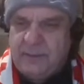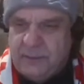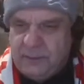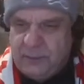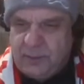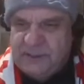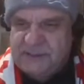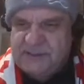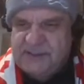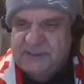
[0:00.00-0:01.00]

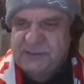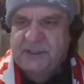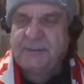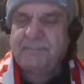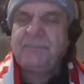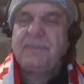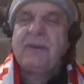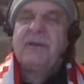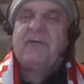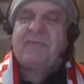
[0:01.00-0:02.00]
Organization
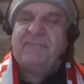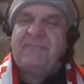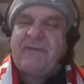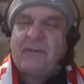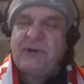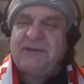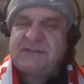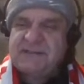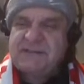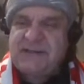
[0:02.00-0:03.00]
from February
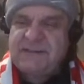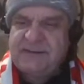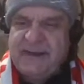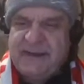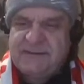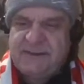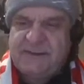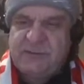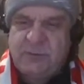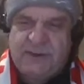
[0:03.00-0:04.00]
16th to
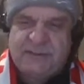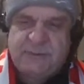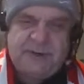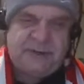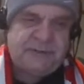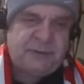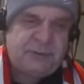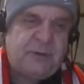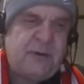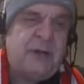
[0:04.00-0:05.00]
19th, 2022,